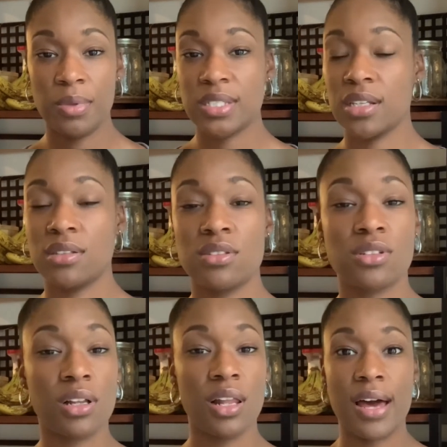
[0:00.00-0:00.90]
It's a
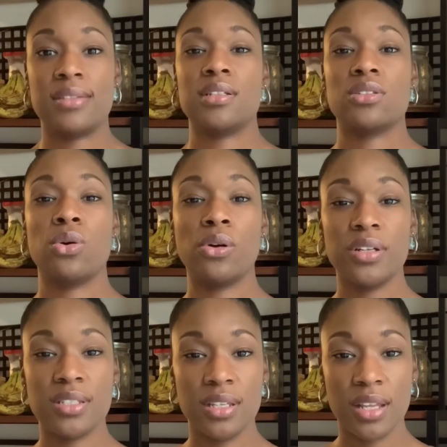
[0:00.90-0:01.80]
classic
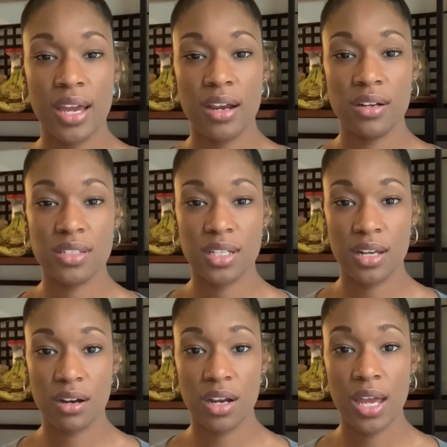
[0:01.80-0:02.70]
tortoise in the hare
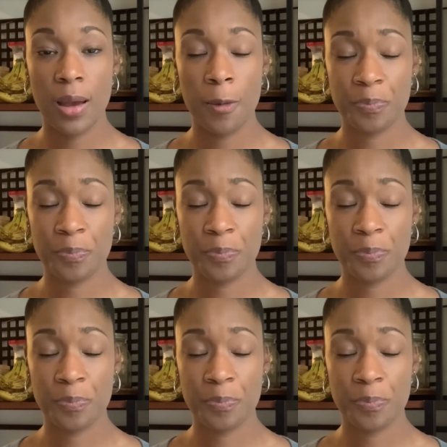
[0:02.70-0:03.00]
scenario.